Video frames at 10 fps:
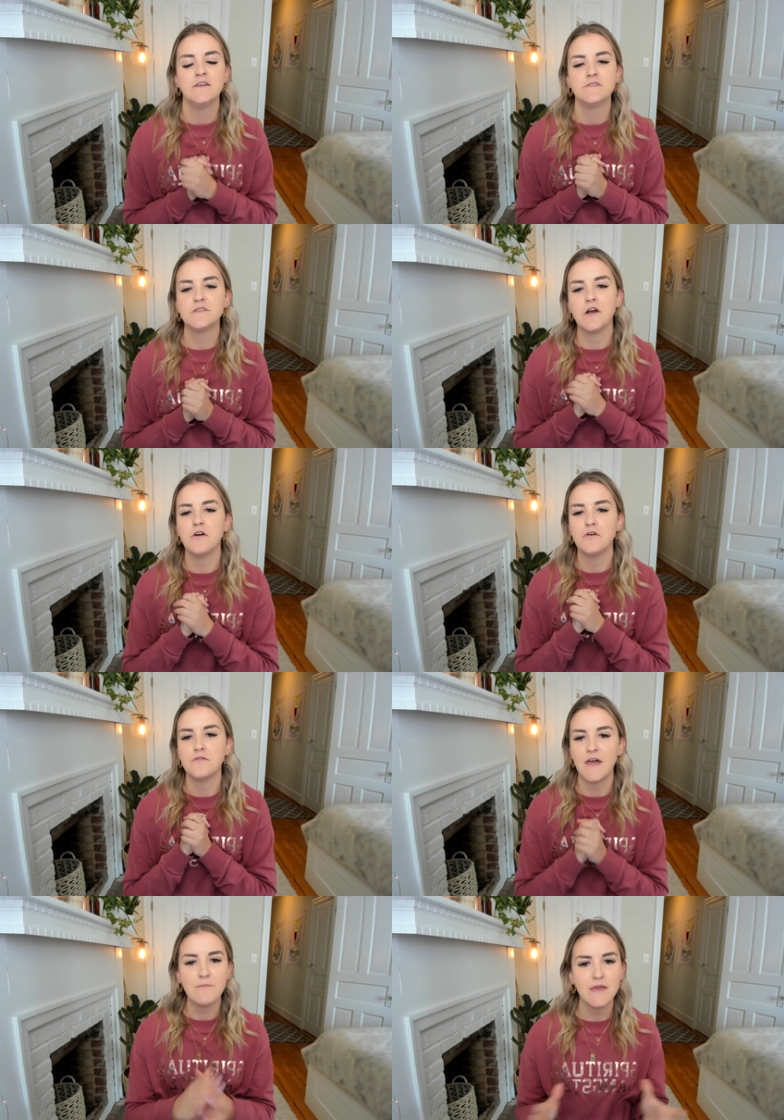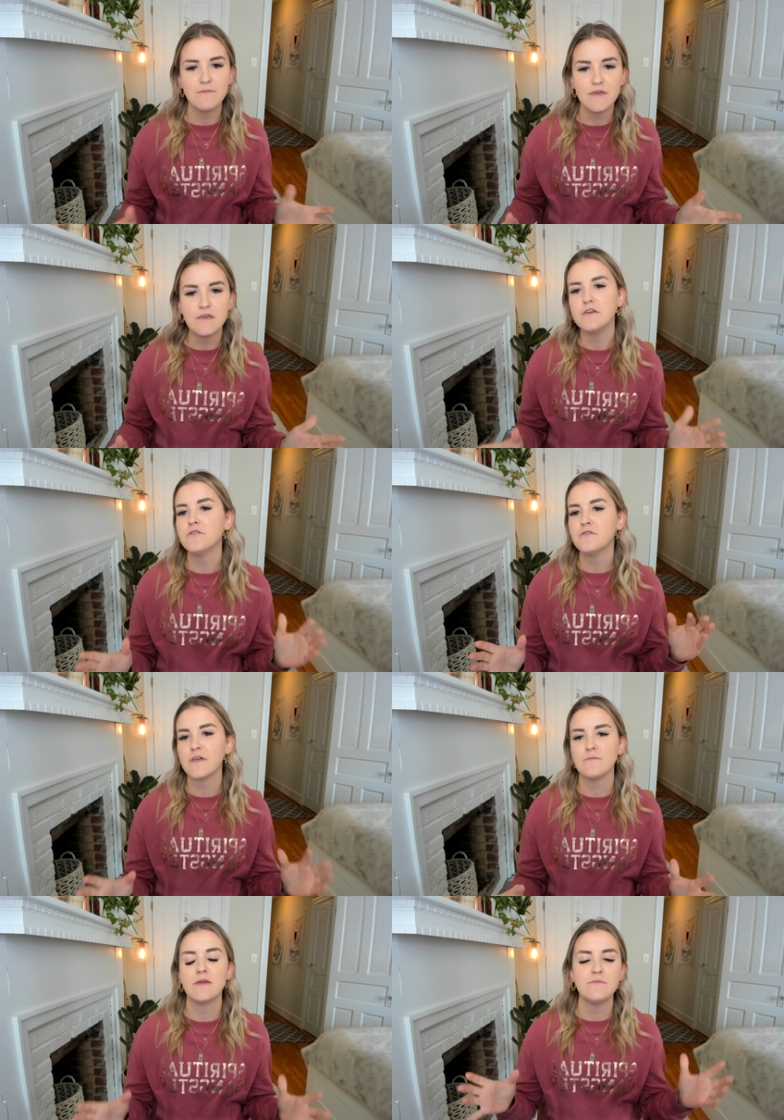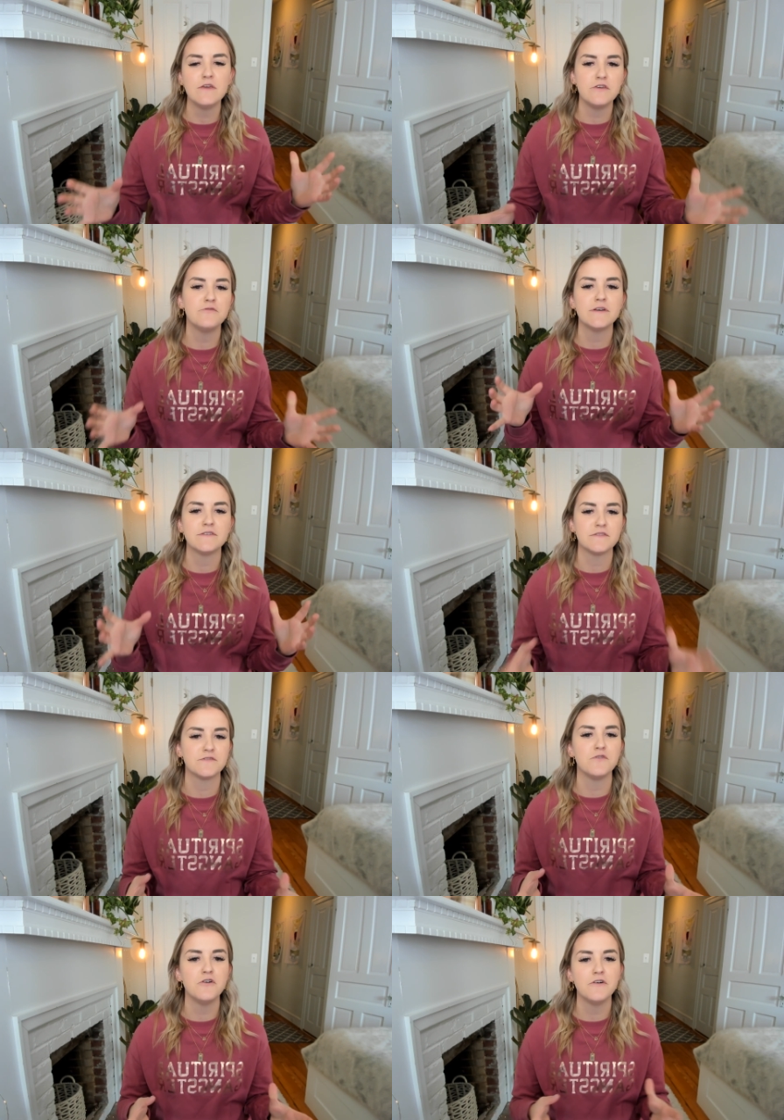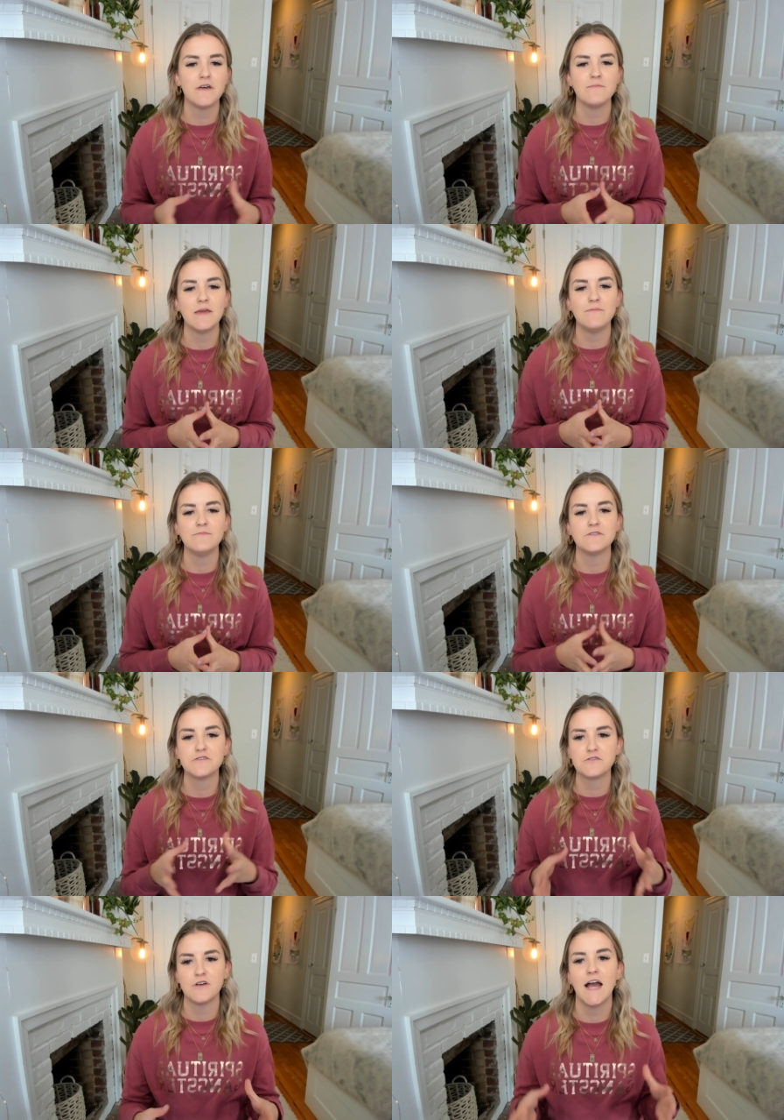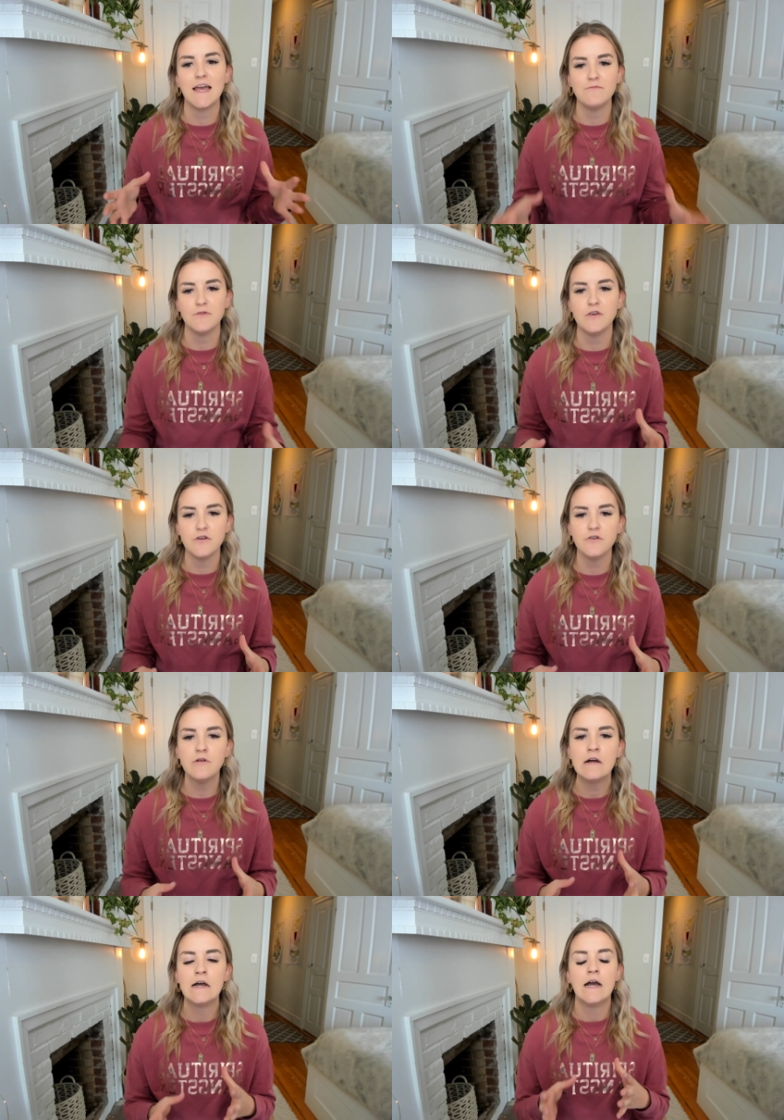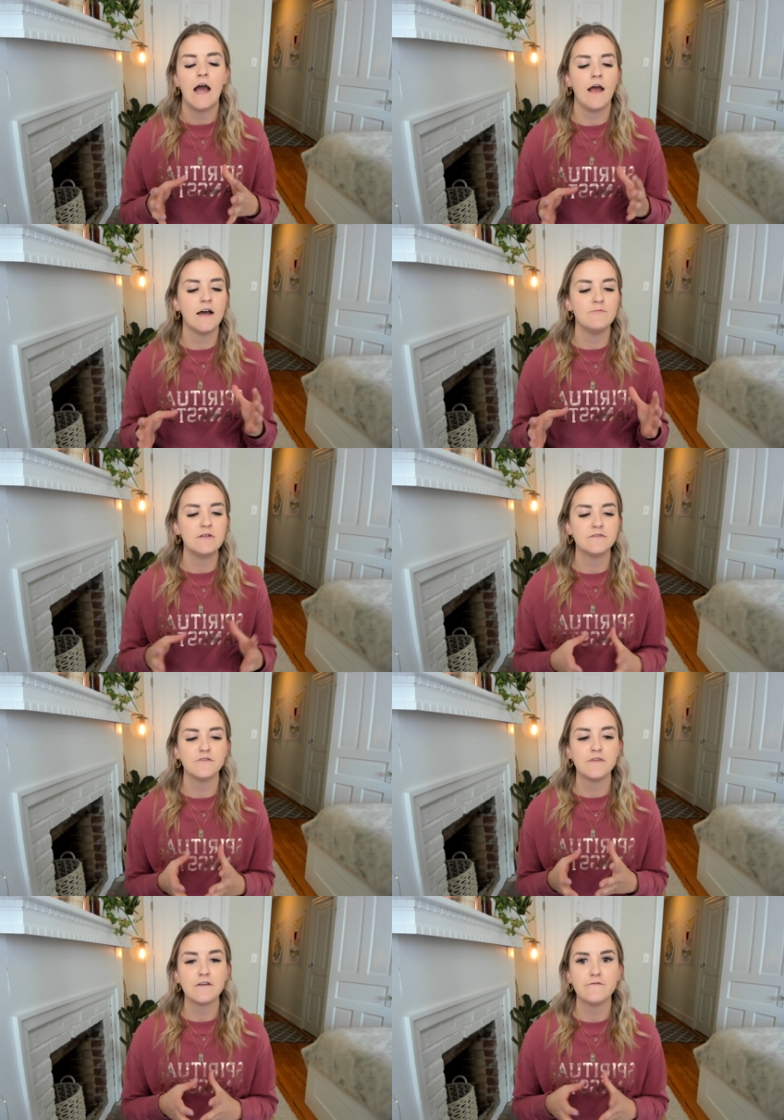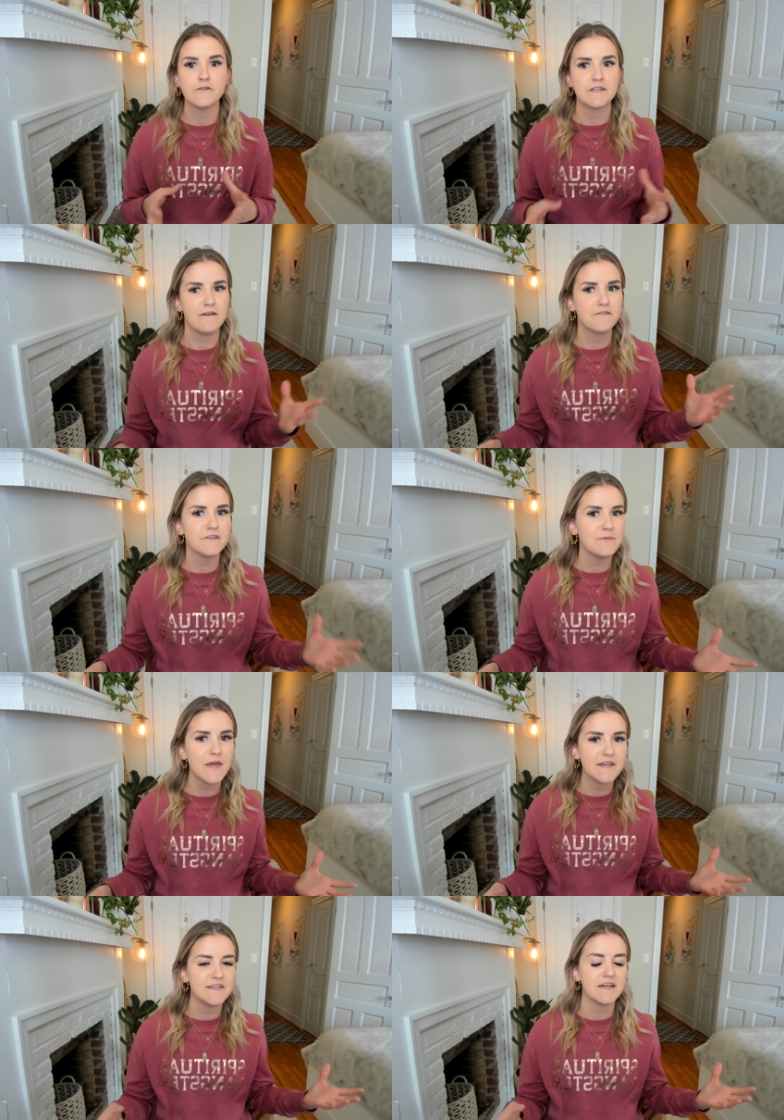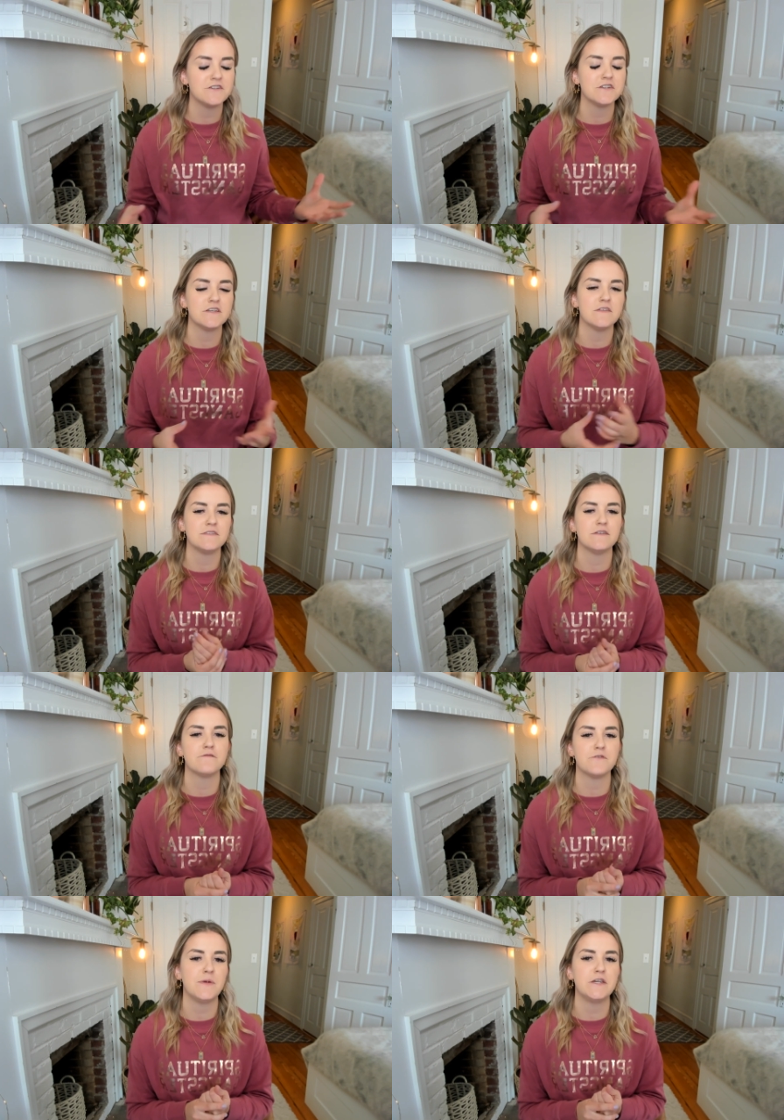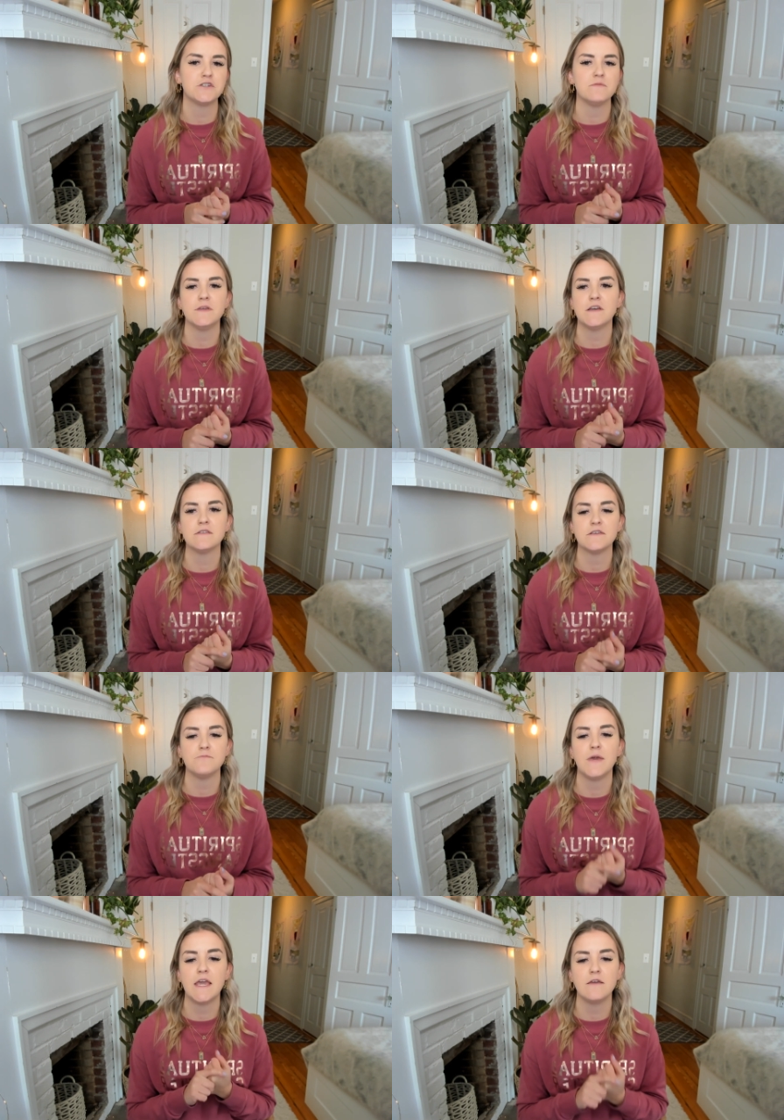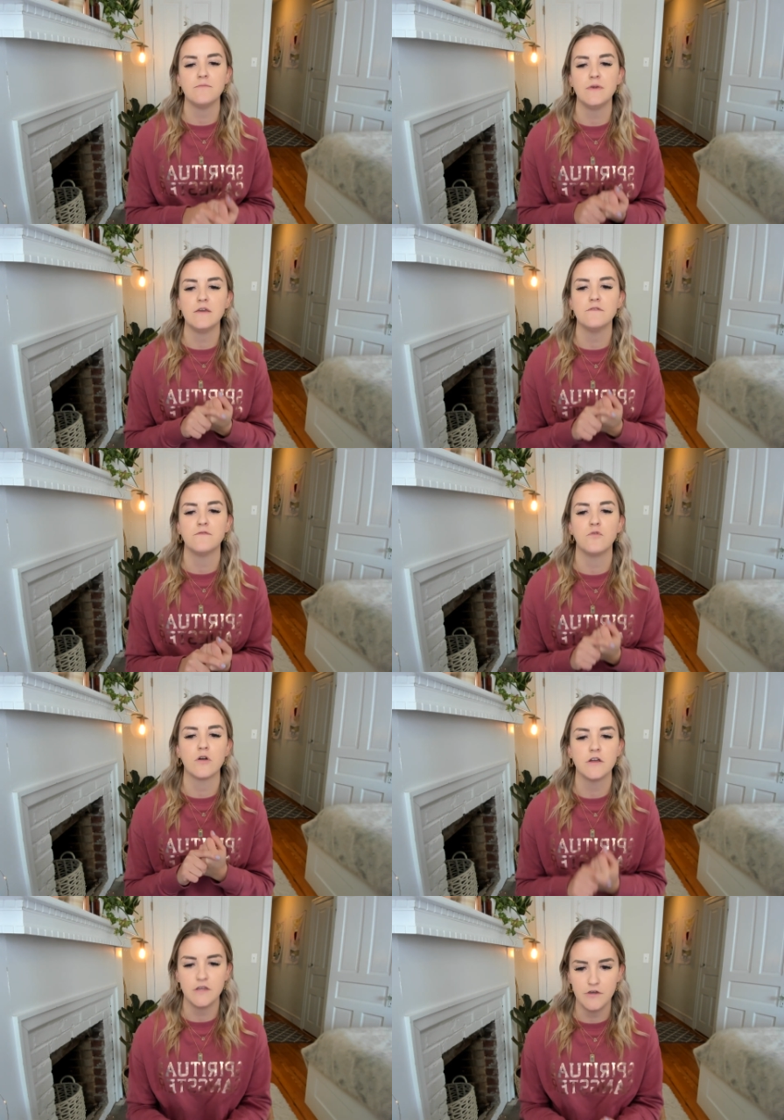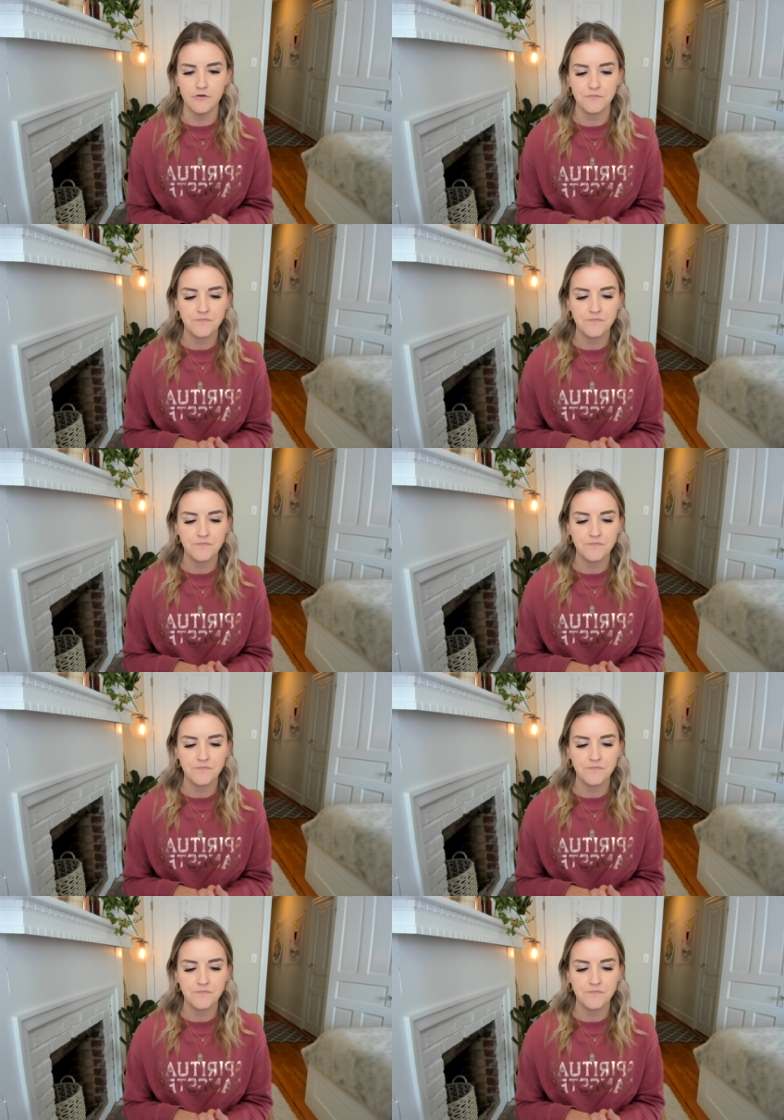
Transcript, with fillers: So that may be you, that may be you as a soul, that may describe you. Um, and so, therefore, definitely pay attention to this information because it may be for you.